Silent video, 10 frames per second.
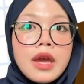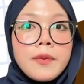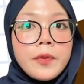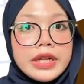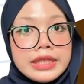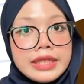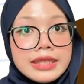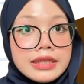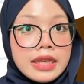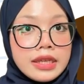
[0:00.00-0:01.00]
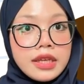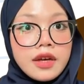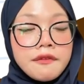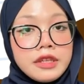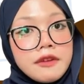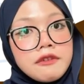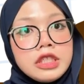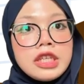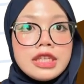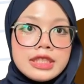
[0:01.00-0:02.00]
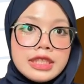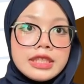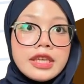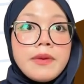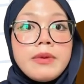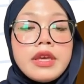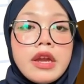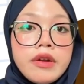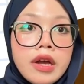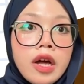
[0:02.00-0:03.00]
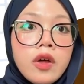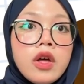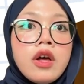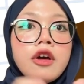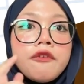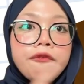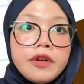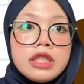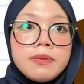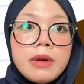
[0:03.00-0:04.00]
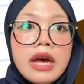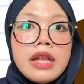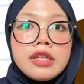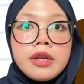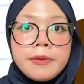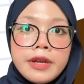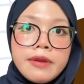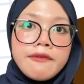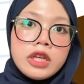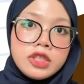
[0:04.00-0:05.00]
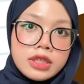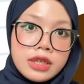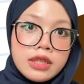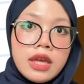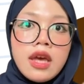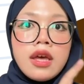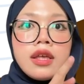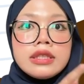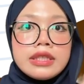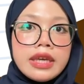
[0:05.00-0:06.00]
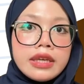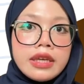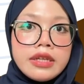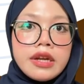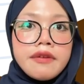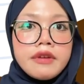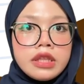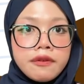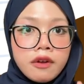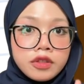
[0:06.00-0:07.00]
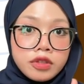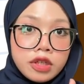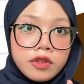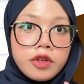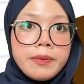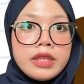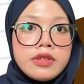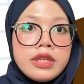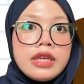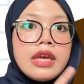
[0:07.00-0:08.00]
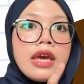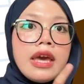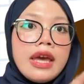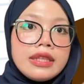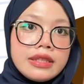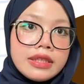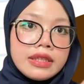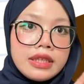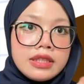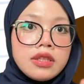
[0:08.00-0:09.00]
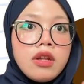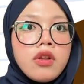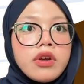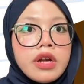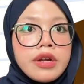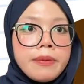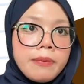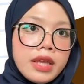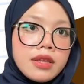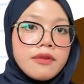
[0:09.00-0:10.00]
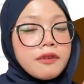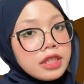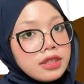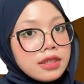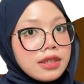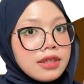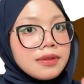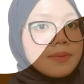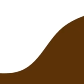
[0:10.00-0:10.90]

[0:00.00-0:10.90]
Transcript: Practical technique of differentiation can be carried out first by algebraic function, second derivative of trigonometry, and third is logarithmic function.